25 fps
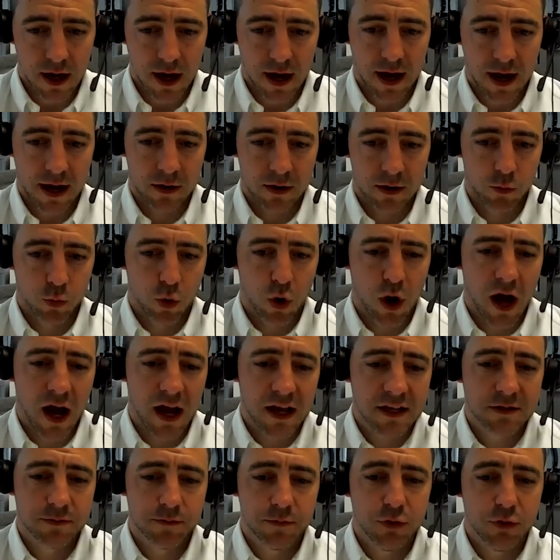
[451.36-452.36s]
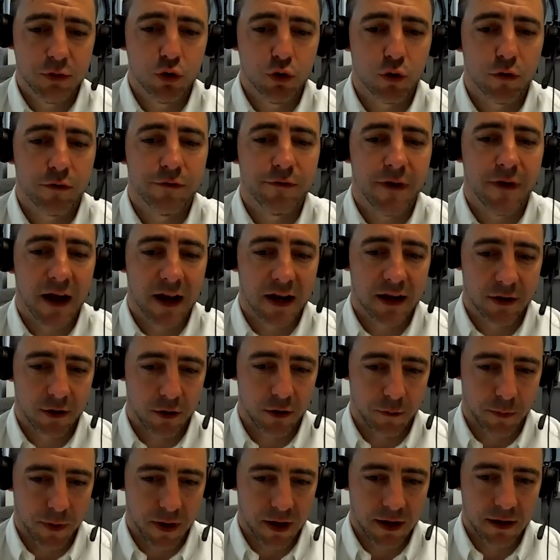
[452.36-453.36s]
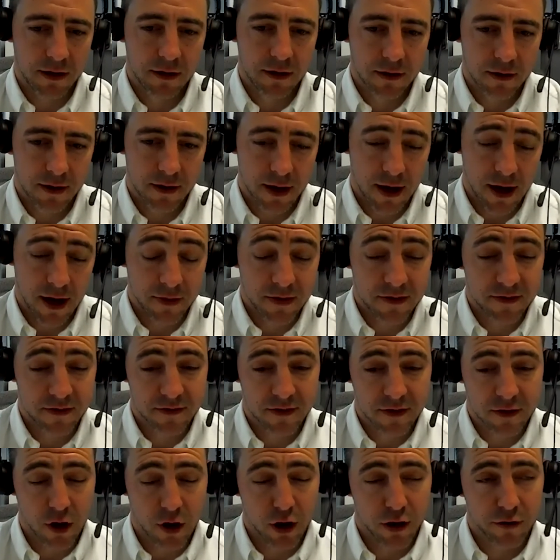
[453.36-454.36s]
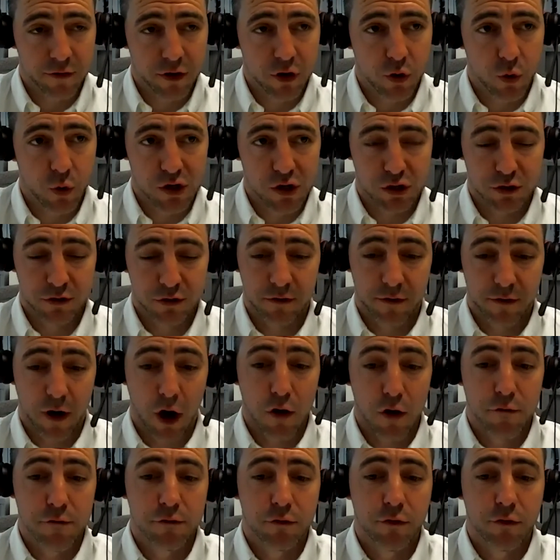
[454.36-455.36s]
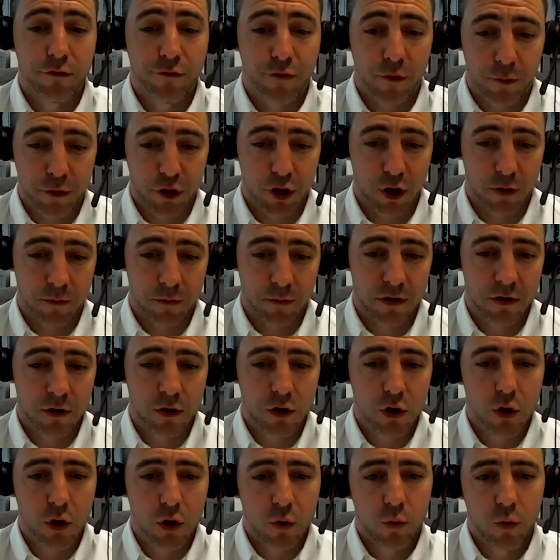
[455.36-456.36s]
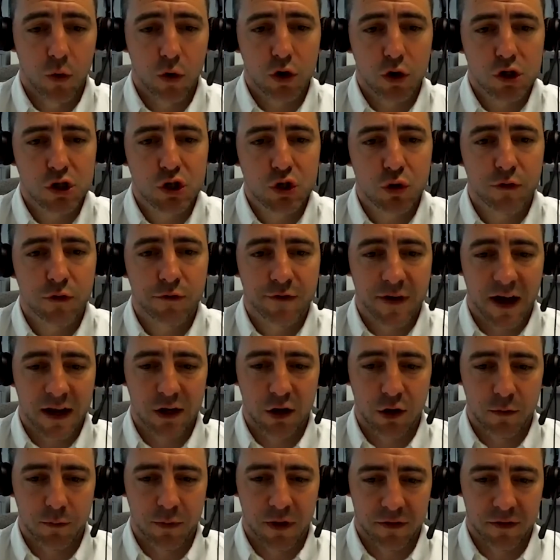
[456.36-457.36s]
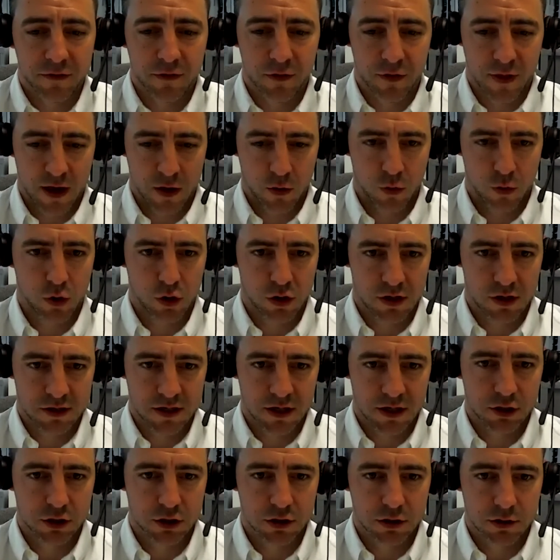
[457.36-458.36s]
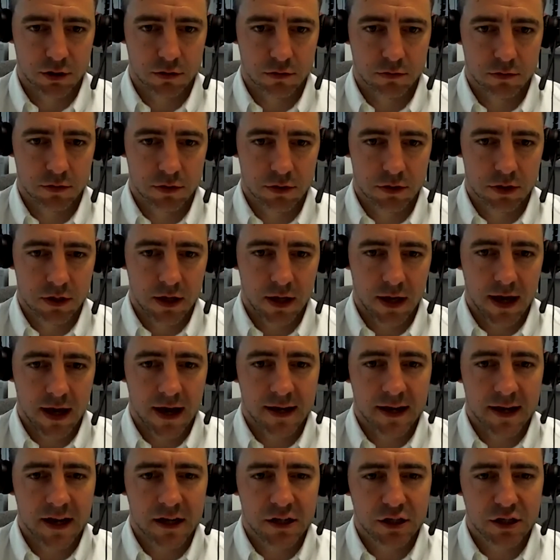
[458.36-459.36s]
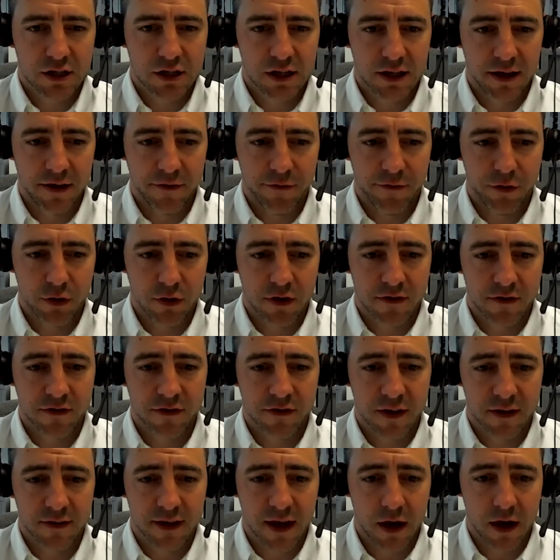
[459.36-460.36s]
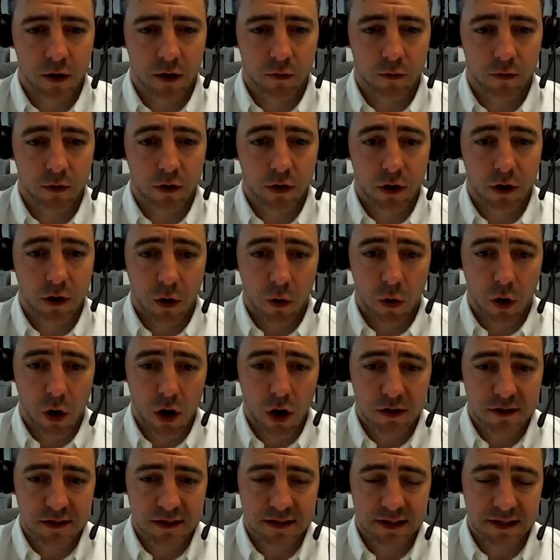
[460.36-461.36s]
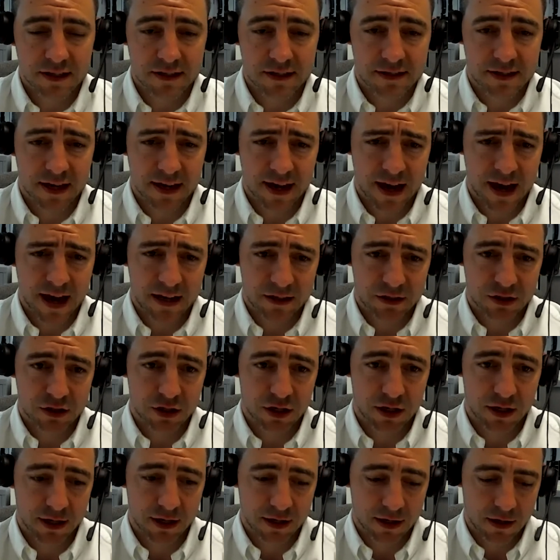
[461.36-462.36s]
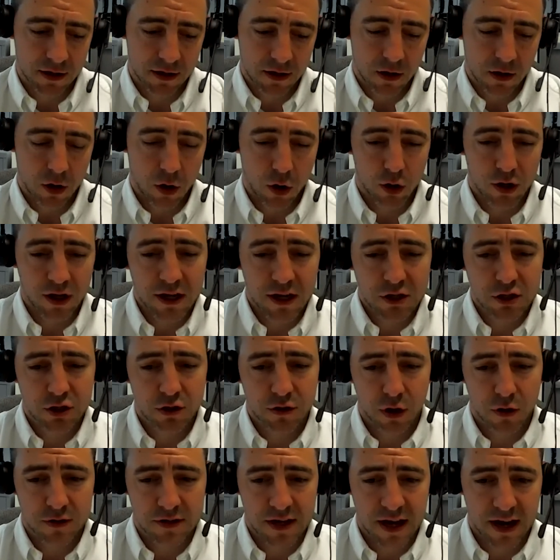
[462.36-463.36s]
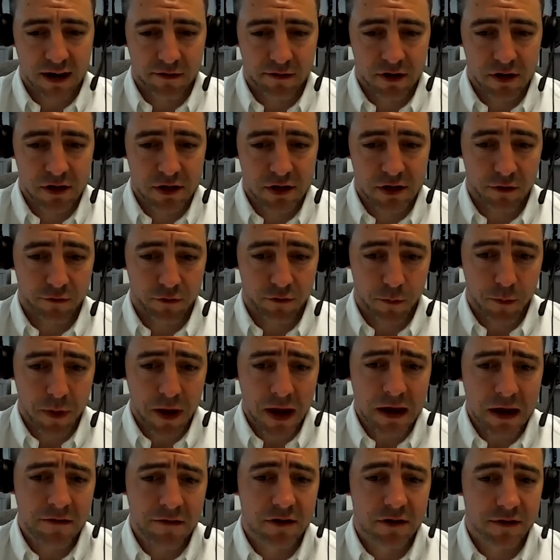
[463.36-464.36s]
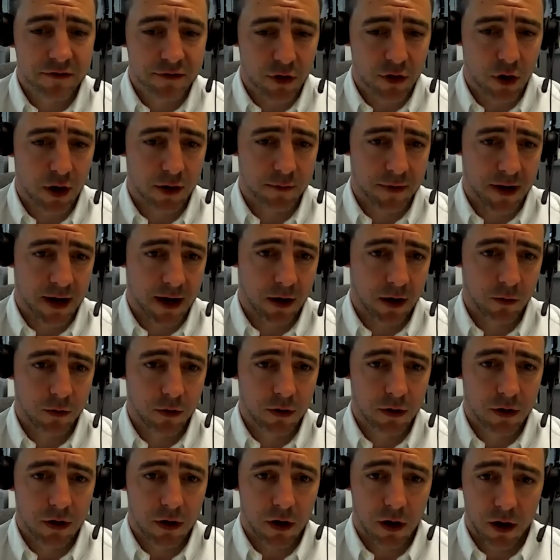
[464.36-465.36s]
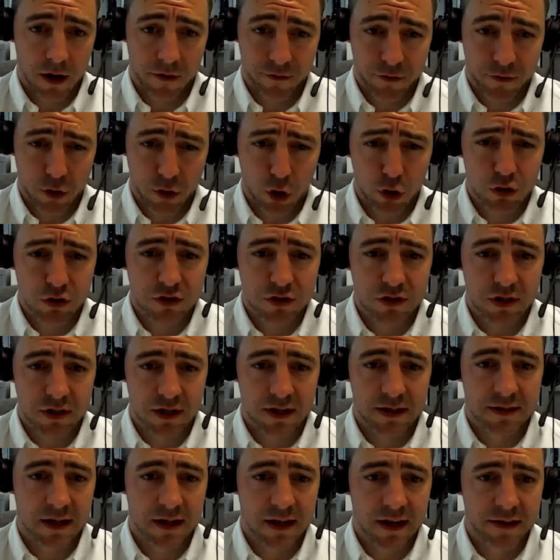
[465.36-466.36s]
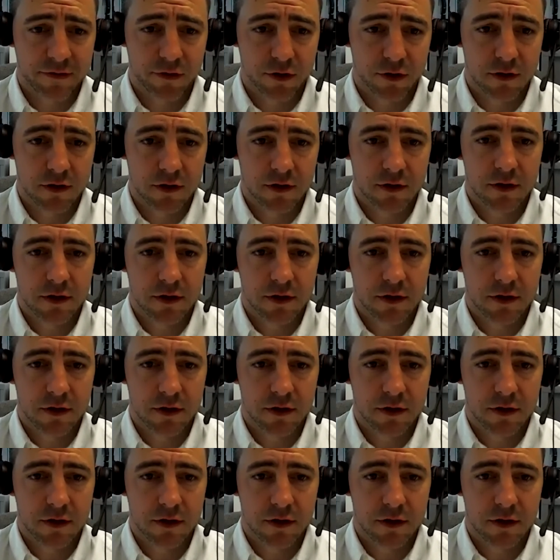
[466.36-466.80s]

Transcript: And what has your value been? And this is a kind of a question overall for procurement. What has your value been to that organization? And actually, if you can sit down wholeheartedly and say, actually, on each of those areas over a period of time now, I've constantly delivered,